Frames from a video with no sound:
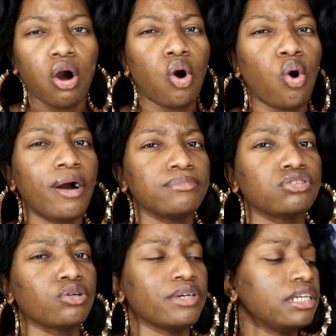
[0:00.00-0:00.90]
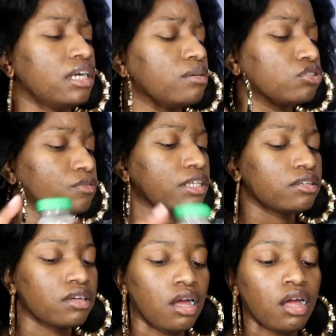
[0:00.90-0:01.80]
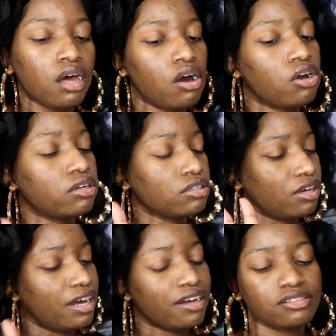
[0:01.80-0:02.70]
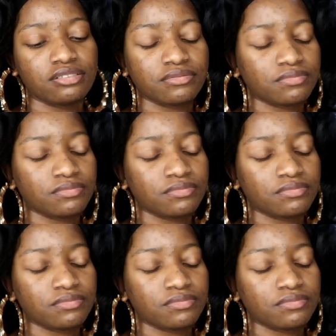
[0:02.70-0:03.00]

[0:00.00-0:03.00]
oh i'm so ready i'm so ready hold on y'all